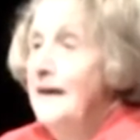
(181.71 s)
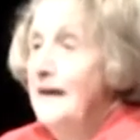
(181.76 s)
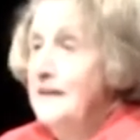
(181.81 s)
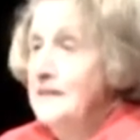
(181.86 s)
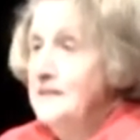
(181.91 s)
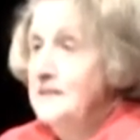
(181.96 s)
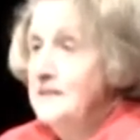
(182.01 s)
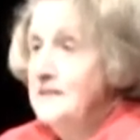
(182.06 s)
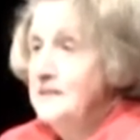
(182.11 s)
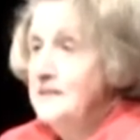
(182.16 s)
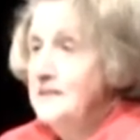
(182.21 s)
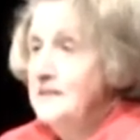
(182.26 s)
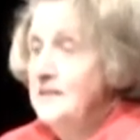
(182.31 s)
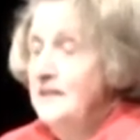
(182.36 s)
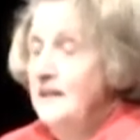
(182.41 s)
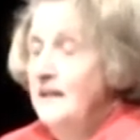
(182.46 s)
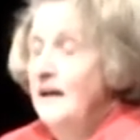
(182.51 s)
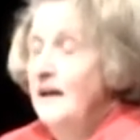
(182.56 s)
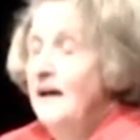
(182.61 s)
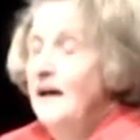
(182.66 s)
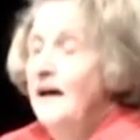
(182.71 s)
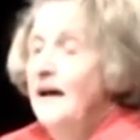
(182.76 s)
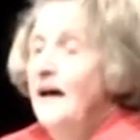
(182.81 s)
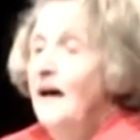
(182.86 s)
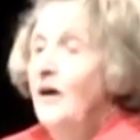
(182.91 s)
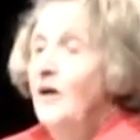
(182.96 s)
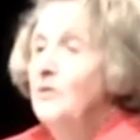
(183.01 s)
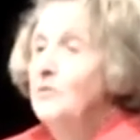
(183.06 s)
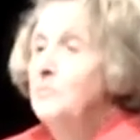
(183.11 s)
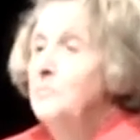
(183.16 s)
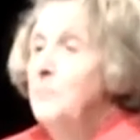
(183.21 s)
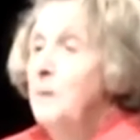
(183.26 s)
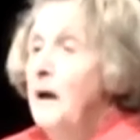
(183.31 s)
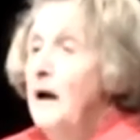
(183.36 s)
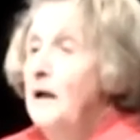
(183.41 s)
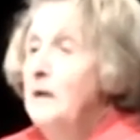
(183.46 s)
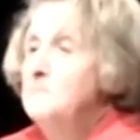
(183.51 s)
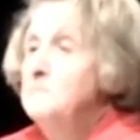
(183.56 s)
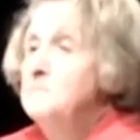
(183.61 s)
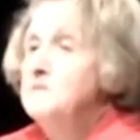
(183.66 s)
yes, on
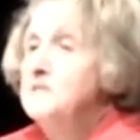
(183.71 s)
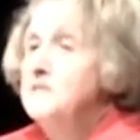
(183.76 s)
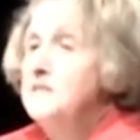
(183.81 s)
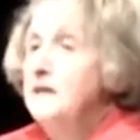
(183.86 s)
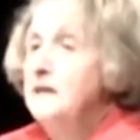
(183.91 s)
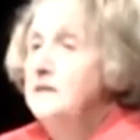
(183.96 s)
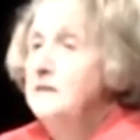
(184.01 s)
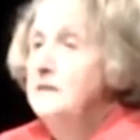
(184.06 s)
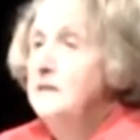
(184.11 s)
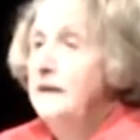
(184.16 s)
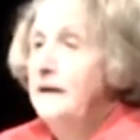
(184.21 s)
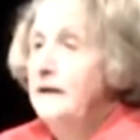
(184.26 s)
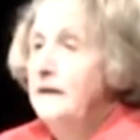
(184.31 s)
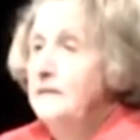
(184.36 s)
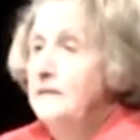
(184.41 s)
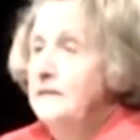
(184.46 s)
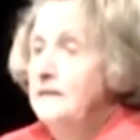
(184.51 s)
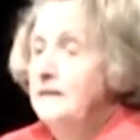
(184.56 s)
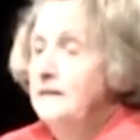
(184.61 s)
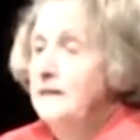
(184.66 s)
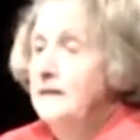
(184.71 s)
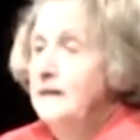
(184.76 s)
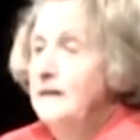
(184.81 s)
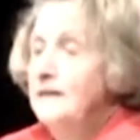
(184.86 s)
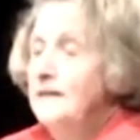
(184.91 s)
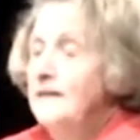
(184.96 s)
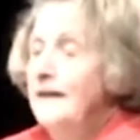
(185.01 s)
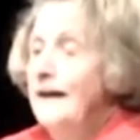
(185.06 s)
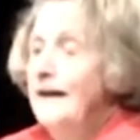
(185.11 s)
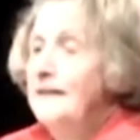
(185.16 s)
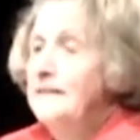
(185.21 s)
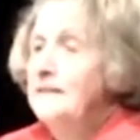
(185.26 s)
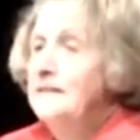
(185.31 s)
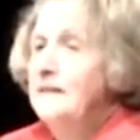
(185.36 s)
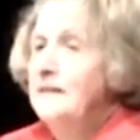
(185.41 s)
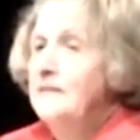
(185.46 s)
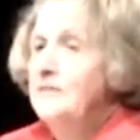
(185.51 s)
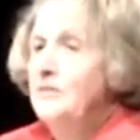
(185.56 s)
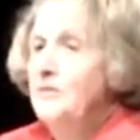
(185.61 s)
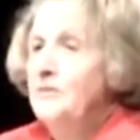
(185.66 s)
Palm Sunday,
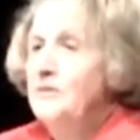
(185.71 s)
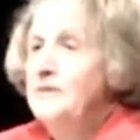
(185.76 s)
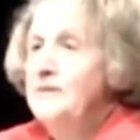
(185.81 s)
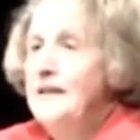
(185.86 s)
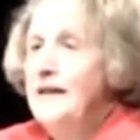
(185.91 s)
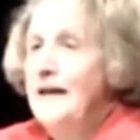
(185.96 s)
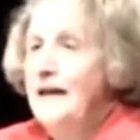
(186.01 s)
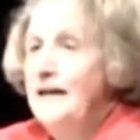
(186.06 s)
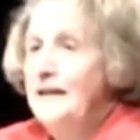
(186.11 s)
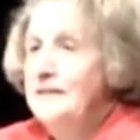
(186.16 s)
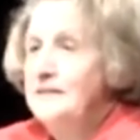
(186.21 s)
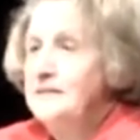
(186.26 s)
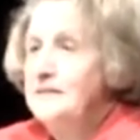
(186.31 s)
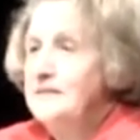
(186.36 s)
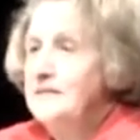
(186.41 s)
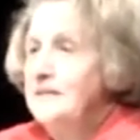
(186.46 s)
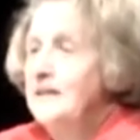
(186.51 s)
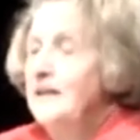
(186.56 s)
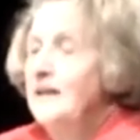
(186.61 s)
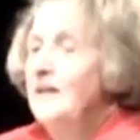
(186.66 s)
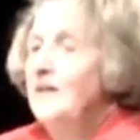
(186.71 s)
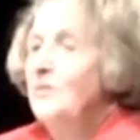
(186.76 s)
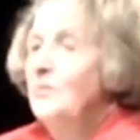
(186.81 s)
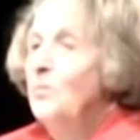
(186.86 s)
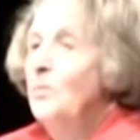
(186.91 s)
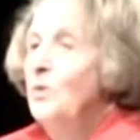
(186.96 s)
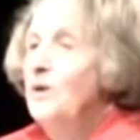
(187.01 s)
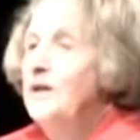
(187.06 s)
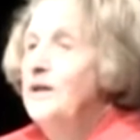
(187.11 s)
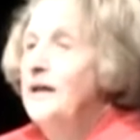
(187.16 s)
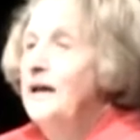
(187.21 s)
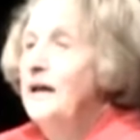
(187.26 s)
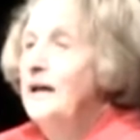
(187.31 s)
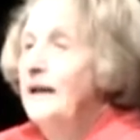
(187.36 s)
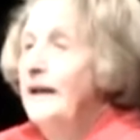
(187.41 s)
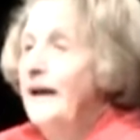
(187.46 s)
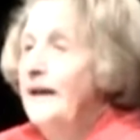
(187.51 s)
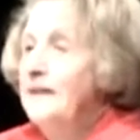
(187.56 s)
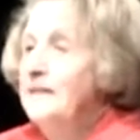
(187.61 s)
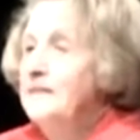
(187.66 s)
1938, we
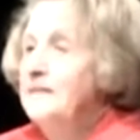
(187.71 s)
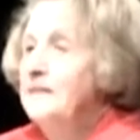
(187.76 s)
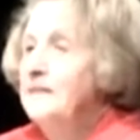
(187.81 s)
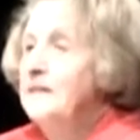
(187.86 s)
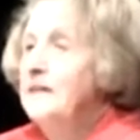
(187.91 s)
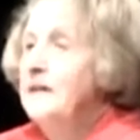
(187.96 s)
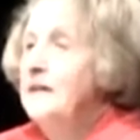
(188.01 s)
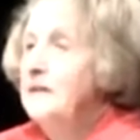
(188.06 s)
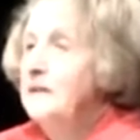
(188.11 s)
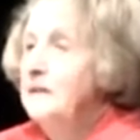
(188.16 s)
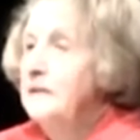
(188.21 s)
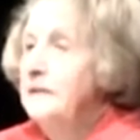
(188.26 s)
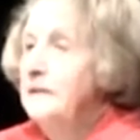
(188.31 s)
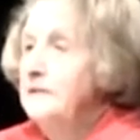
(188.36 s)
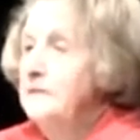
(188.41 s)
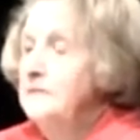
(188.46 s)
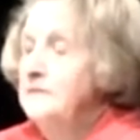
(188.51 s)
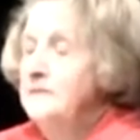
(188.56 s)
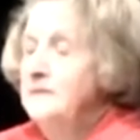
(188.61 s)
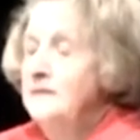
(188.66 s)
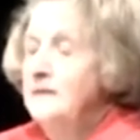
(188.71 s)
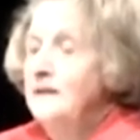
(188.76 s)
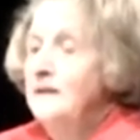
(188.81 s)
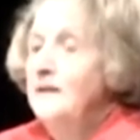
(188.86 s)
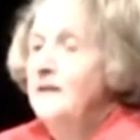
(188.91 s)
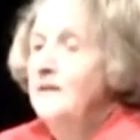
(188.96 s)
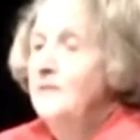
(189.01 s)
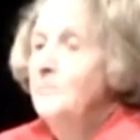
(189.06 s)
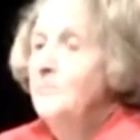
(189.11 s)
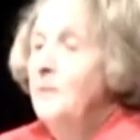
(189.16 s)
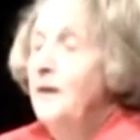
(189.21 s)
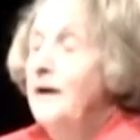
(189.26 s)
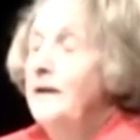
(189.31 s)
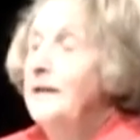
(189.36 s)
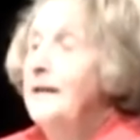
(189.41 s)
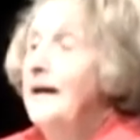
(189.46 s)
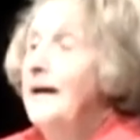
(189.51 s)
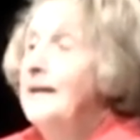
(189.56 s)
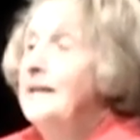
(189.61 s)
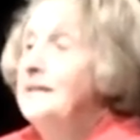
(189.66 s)
elected Hitler by
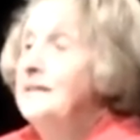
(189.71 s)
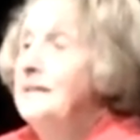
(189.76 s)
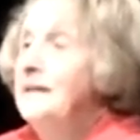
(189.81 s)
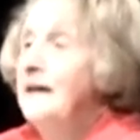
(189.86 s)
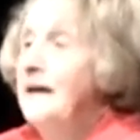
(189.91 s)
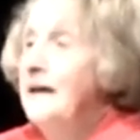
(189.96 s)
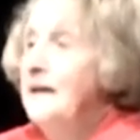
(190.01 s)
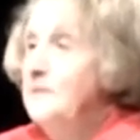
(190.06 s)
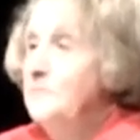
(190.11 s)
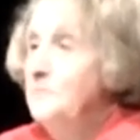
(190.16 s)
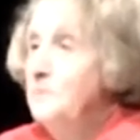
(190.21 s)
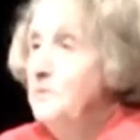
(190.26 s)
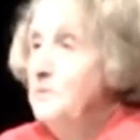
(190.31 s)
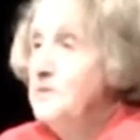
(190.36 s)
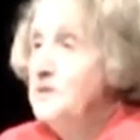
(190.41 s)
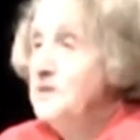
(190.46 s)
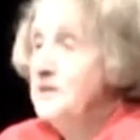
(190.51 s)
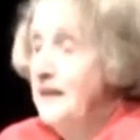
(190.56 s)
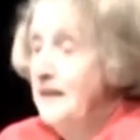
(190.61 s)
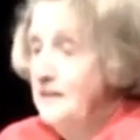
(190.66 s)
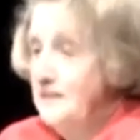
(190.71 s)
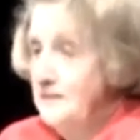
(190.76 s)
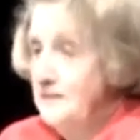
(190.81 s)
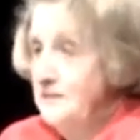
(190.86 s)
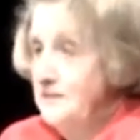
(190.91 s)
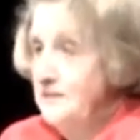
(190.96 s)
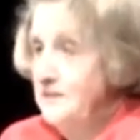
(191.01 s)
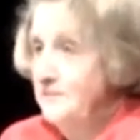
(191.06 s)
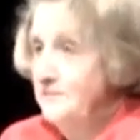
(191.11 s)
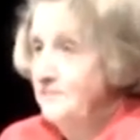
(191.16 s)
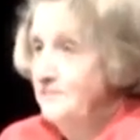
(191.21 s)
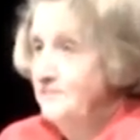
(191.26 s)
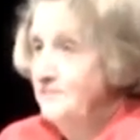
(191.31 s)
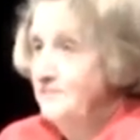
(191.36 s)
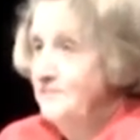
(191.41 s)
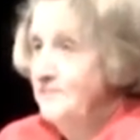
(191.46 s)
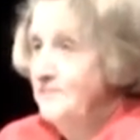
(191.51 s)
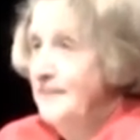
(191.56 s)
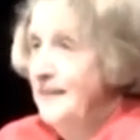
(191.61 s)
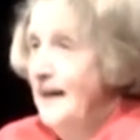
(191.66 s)
98%
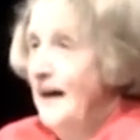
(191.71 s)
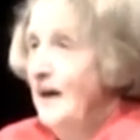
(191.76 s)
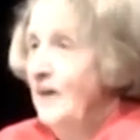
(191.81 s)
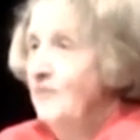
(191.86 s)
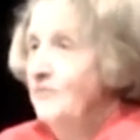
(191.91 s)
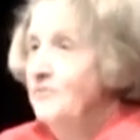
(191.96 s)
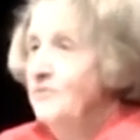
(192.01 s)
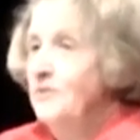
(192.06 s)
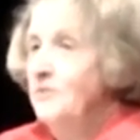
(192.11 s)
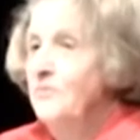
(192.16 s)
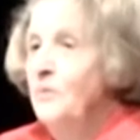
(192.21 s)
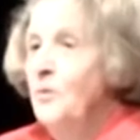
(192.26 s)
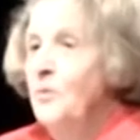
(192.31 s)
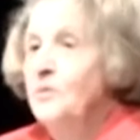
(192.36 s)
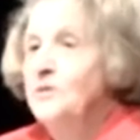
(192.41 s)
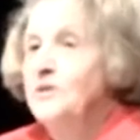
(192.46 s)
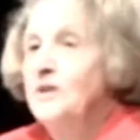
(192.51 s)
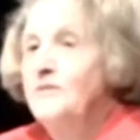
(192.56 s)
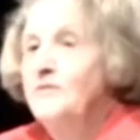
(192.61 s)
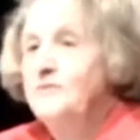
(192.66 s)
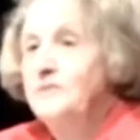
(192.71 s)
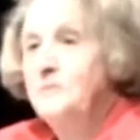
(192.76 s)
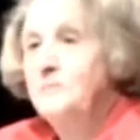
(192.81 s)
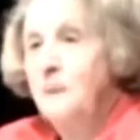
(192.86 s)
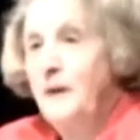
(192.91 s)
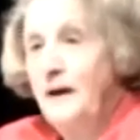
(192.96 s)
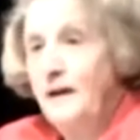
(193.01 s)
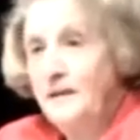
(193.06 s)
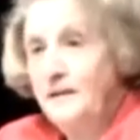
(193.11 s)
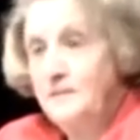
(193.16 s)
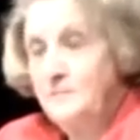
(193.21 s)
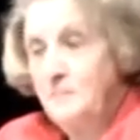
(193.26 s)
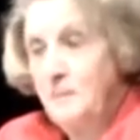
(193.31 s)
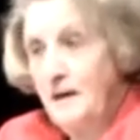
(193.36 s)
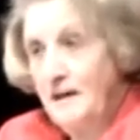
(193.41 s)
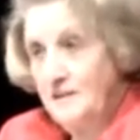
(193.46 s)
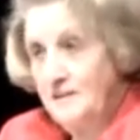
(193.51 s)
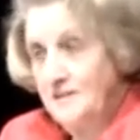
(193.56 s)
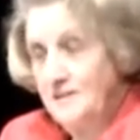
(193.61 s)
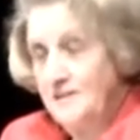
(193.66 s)
of the vote of the ballot
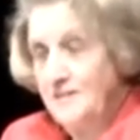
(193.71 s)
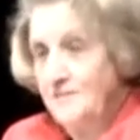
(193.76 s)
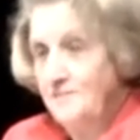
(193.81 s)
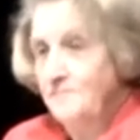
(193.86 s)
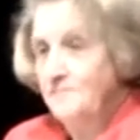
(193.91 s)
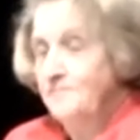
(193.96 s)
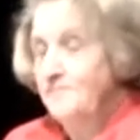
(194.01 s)
box.